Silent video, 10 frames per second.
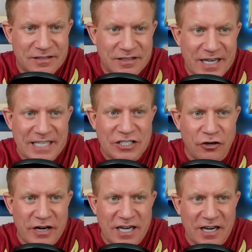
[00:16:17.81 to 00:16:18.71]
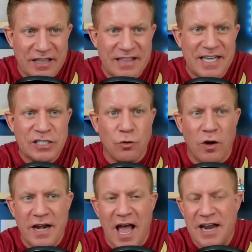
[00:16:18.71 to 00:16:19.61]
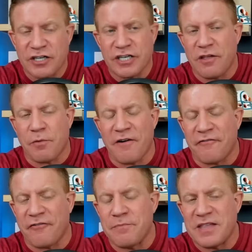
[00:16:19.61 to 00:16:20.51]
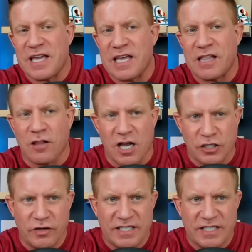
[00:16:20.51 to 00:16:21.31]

It's dirty talk. Then this one, uh, here's another part from the lawsuit.